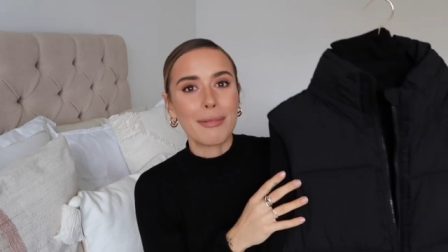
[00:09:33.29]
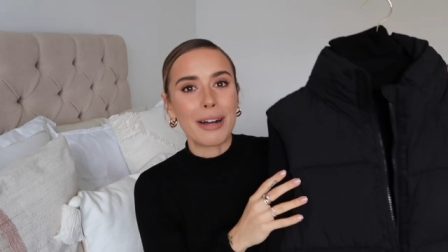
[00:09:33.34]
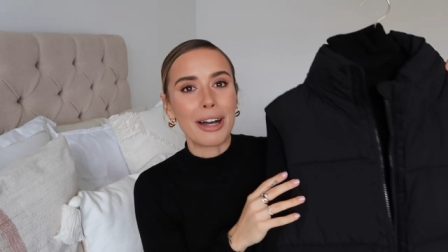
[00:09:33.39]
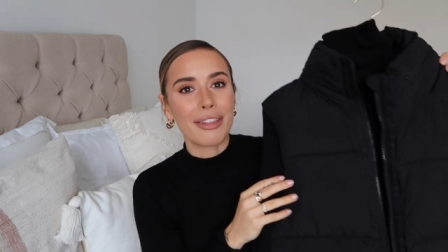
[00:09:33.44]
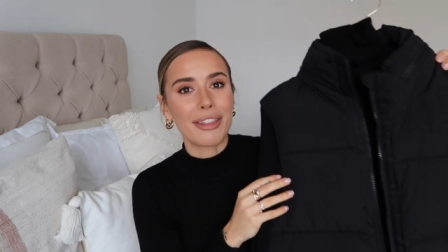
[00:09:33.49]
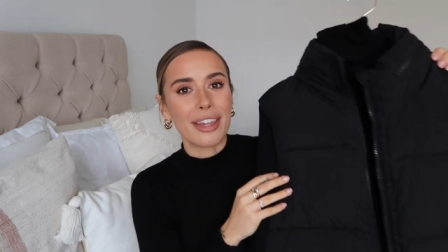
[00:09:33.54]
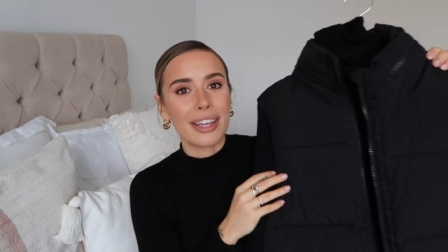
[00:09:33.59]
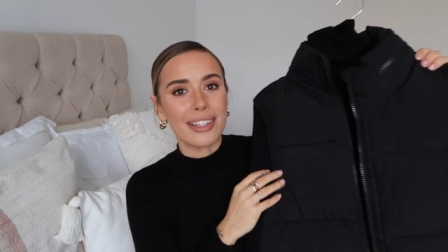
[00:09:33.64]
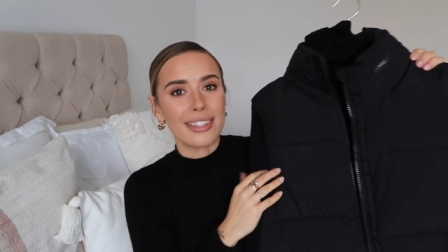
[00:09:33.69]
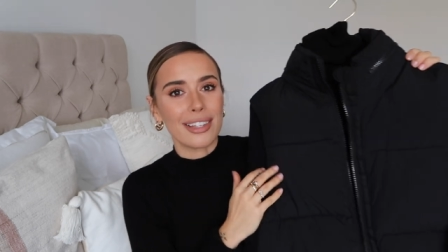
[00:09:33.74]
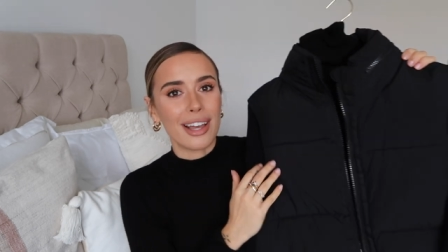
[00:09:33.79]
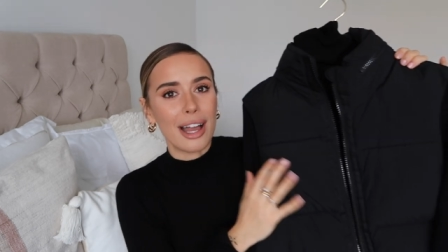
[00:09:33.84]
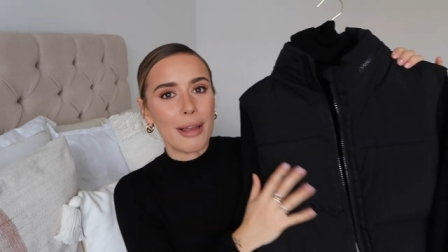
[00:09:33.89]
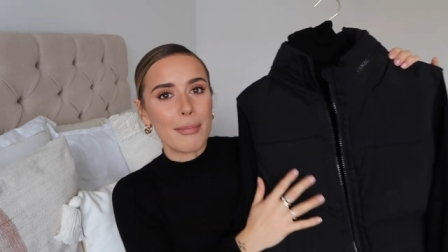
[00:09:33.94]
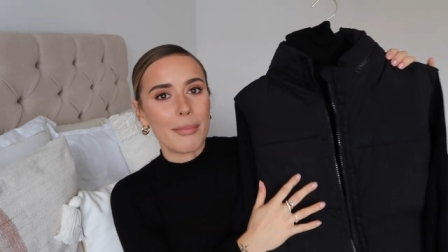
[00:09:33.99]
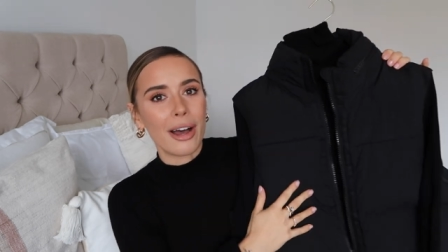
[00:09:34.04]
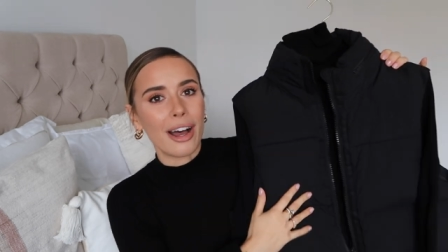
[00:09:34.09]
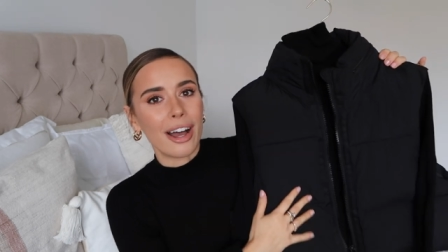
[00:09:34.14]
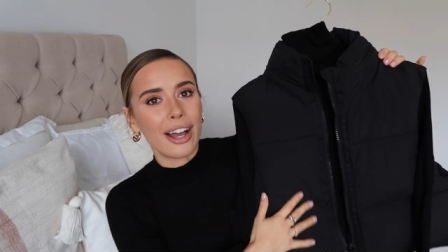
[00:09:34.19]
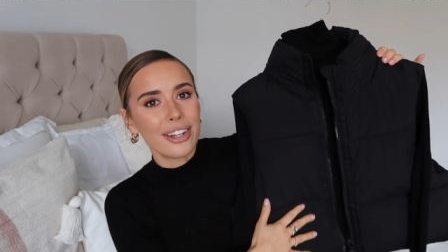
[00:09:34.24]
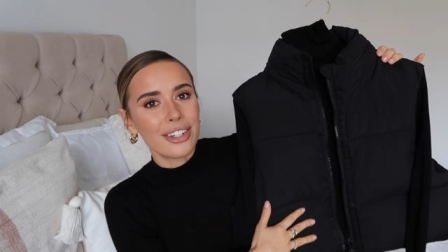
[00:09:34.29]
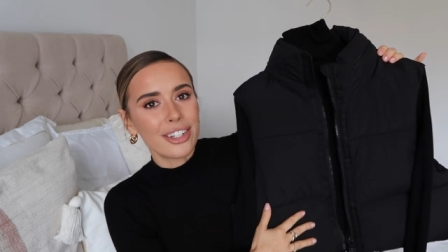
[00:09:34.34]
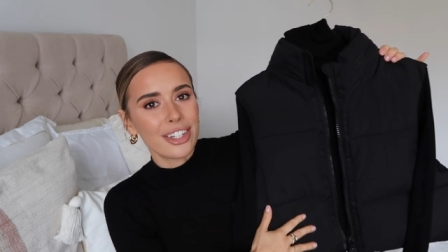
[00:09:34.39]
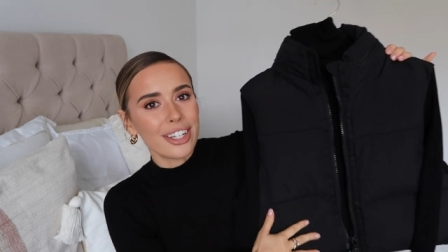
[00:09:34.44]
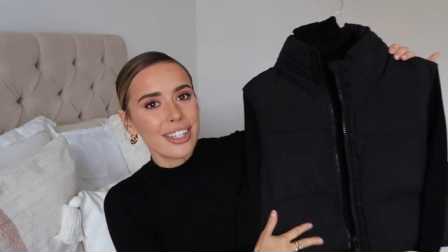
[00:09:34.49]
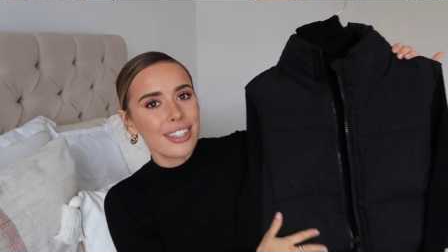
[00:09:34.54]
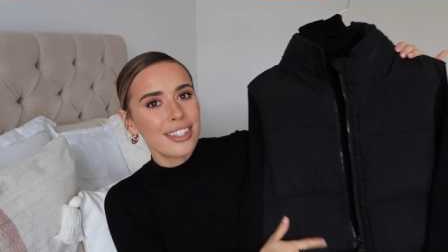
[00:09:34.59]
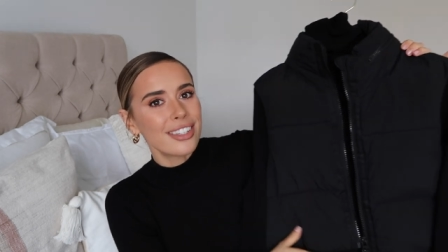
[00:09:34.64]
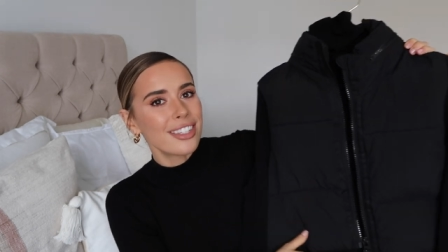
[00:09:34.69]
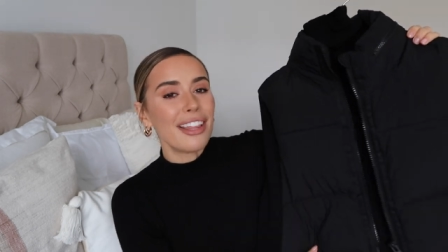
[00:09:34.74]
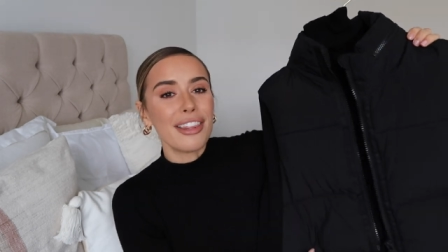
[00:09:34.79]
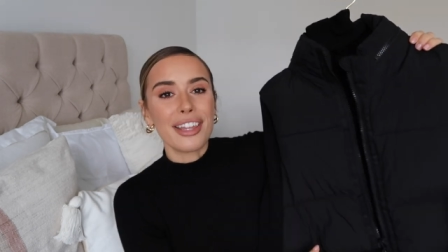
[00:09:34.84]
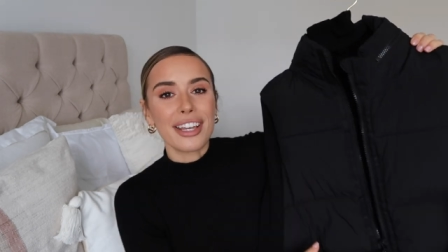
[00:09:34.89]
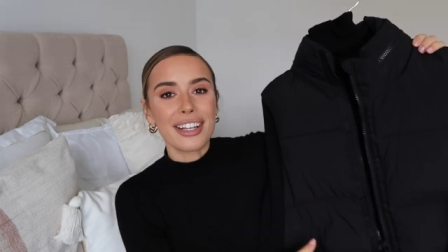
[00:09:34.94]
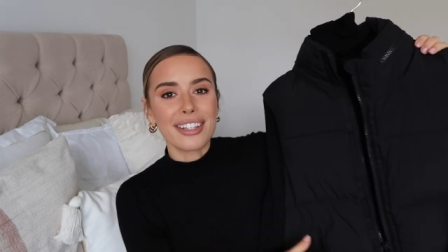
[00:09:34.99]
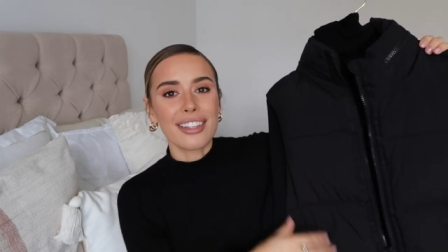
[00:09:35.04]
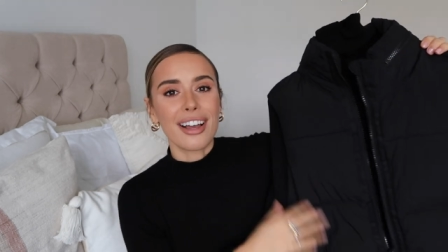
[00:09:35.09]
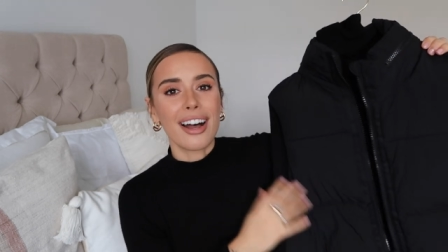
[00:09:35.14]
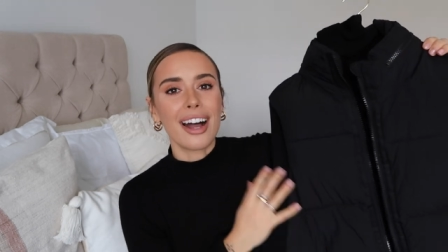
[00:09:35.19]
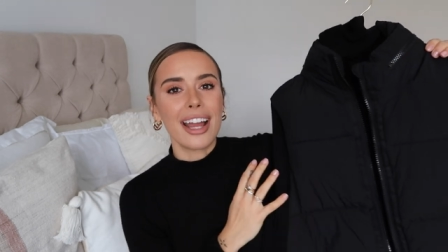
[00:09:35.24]
about things that I purchased and
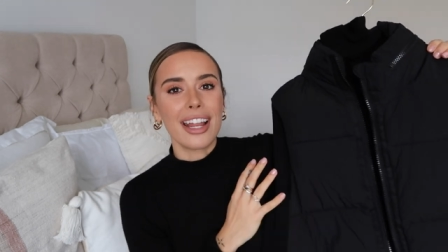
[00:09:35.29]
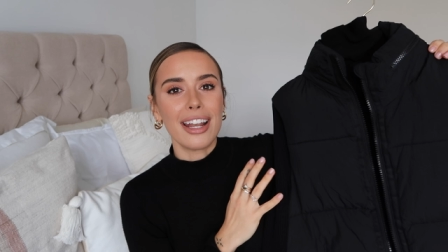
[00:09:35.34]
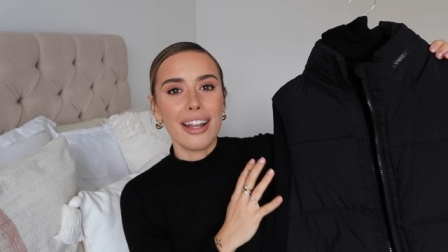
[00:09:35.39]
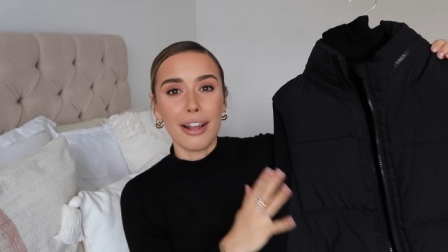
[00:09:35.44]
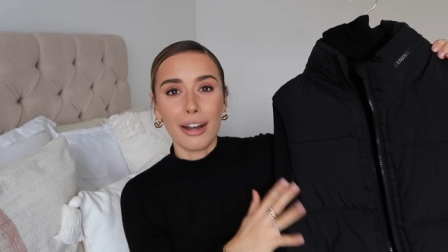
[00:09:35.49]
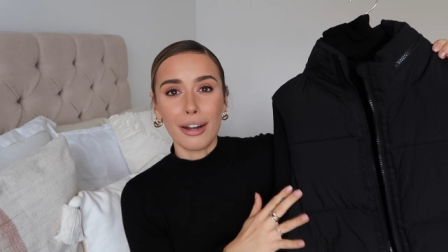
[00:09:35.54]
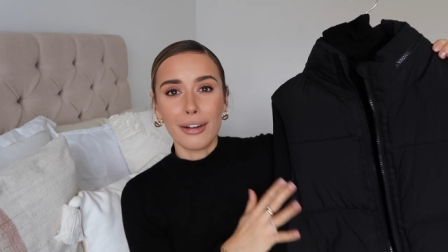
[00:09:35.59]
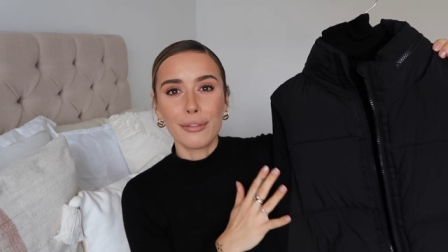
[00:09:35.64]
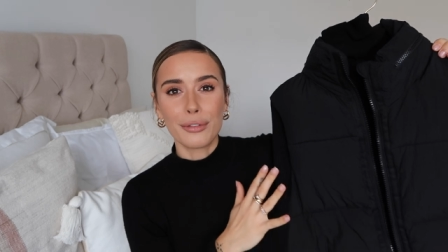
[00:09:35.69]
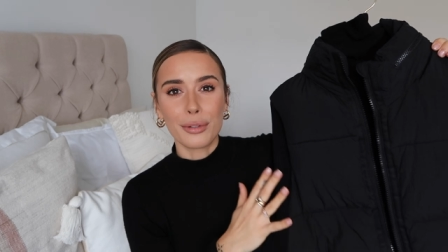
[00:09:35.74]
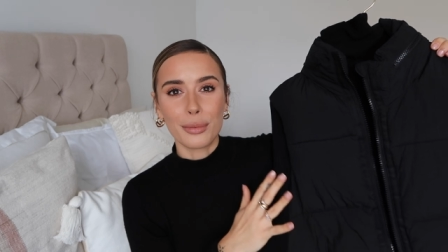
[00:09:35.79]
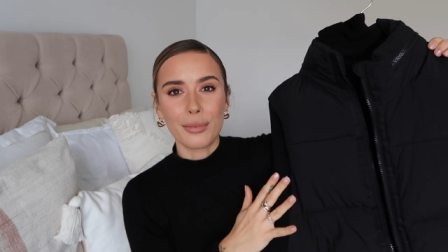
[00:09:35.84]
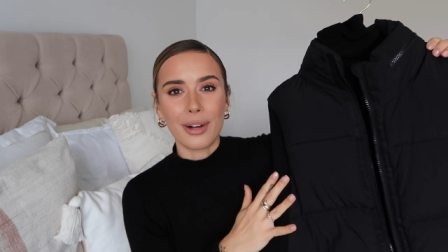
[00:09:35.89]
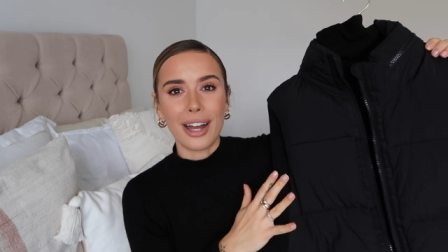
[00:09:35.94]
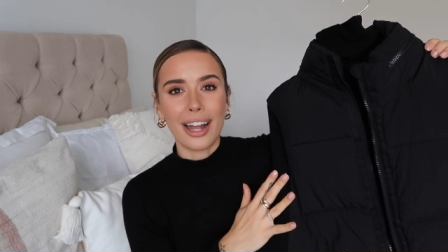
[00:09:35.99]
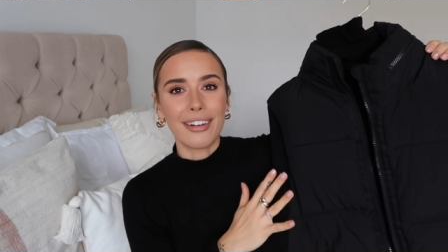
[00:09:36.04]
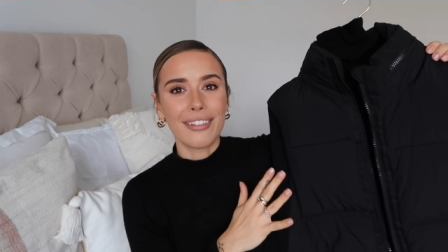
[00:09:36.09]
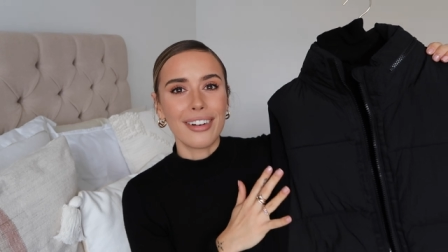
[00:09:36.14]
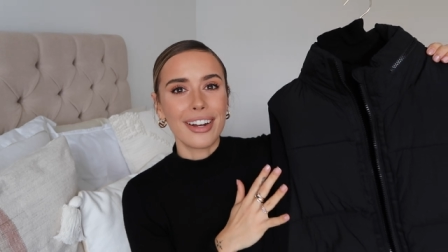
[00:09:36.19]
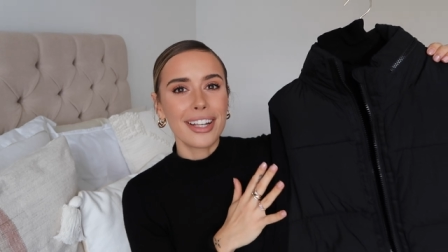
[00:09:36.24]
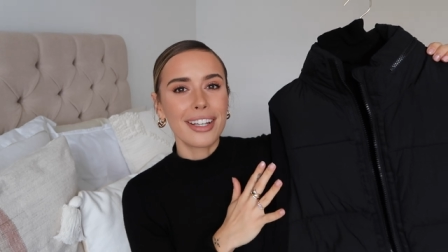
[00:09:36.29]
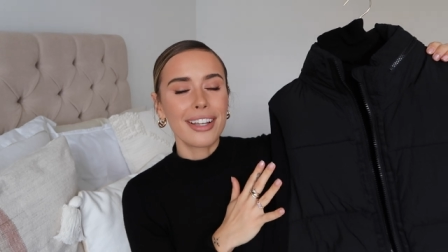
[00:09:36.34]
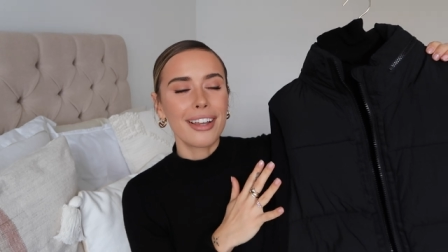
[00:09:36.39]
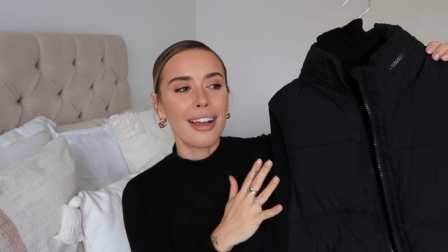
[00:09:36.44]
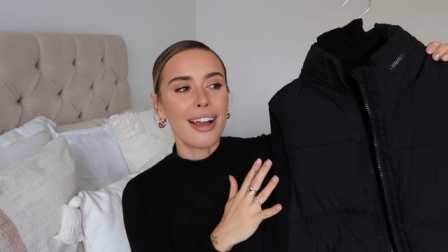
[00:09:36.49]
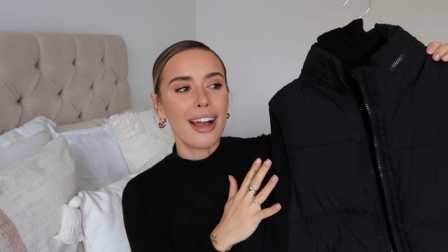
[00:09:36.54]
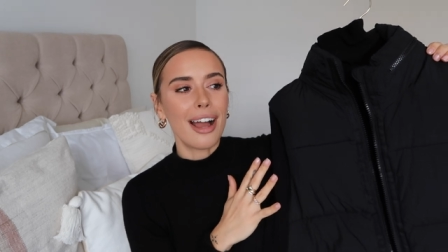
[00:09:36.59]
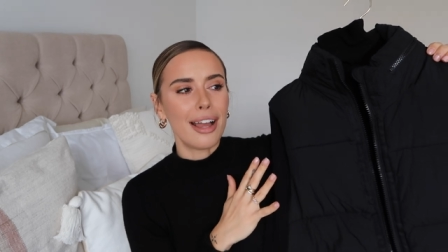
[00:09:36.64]
things that I loved wearing